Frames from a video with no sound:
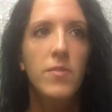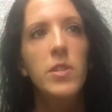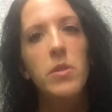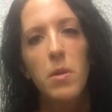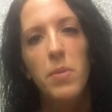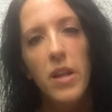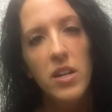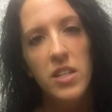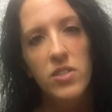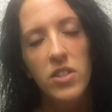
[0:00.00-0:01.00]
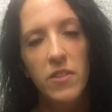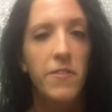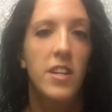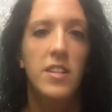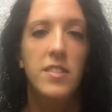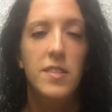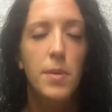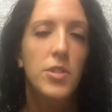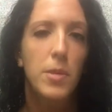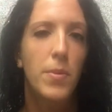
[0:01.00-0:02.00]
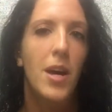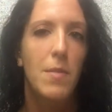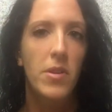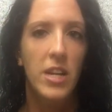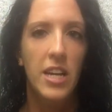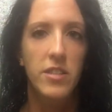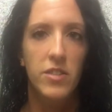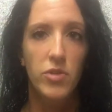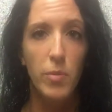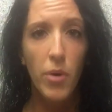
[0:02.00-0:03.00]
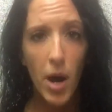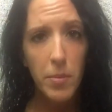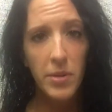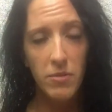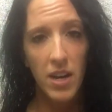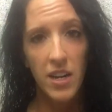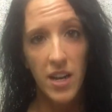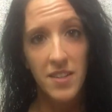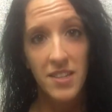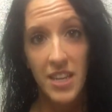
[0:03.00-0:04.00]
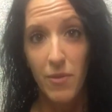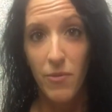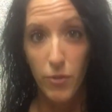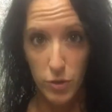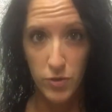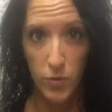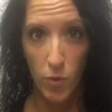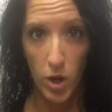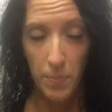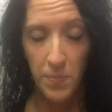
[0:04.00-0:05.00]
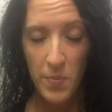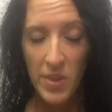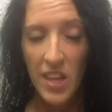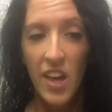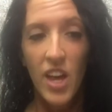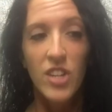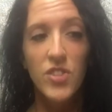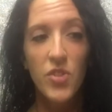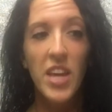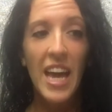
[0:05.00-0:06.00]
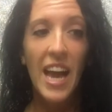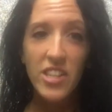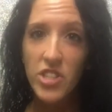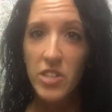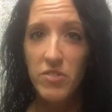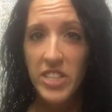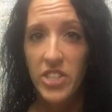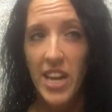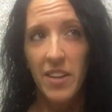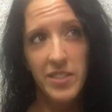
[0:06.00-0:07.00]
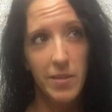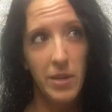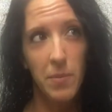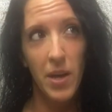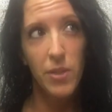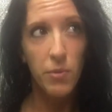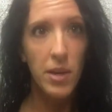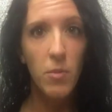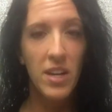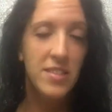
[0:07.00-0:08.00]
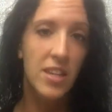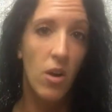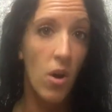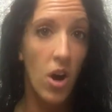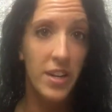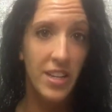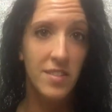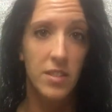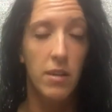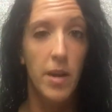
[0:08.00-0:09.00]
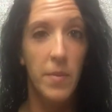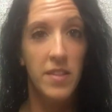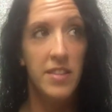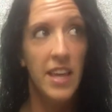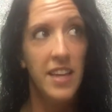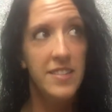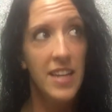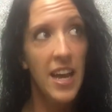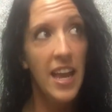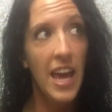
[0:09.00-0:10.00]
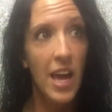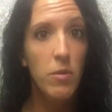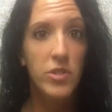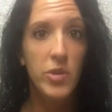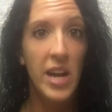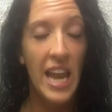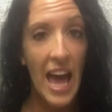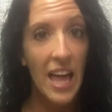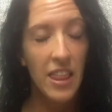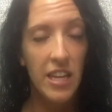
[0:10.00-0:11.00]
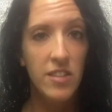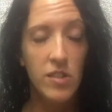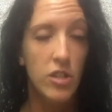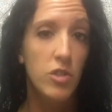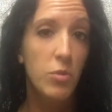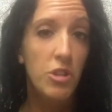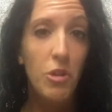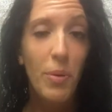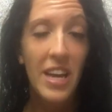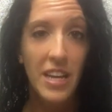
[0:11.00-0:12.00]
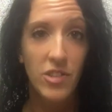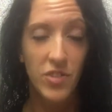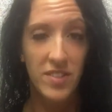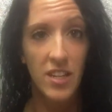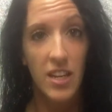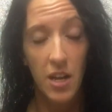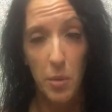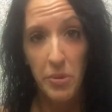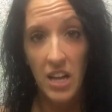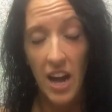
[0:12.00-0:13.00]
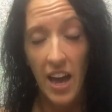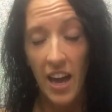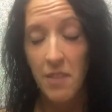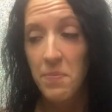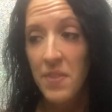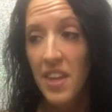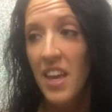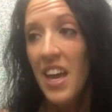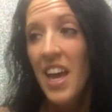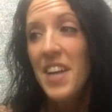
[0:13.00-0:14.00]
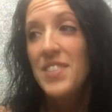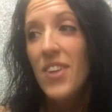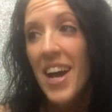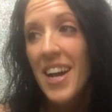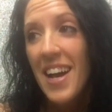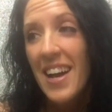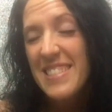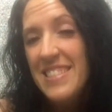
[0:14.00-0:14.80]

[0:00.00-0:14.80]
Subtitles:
of you who are plugged into the fitness, especially bodybuilding industry, probably recognize the name Phorm. So they actually reached out to me about 3 weeks ago on Instagram, and they said, hey, we're doing an athlete search, would you be interested in applying? So I